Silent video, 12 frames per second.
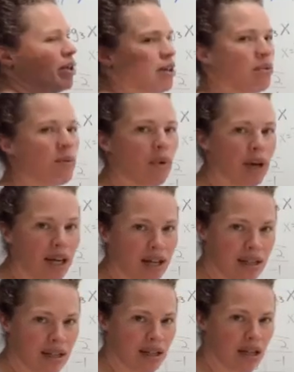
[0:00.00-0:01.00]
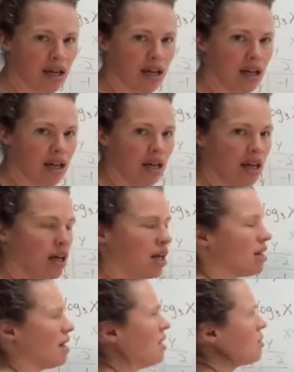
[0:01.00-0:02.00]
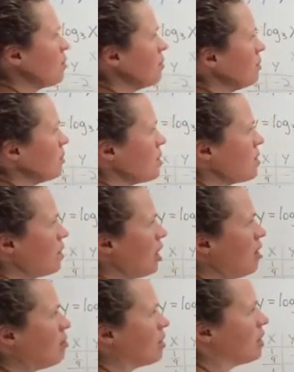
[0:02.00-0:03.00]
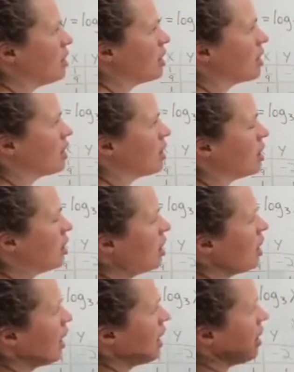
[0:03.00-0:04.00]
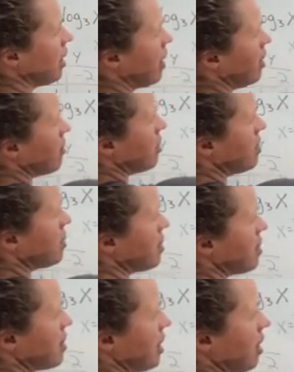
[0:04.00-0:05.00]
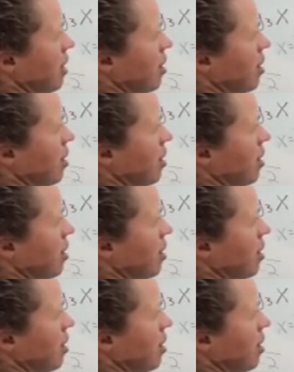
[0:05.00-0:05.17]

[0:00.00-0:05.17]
but wait. That's where we would stop and look at how this is set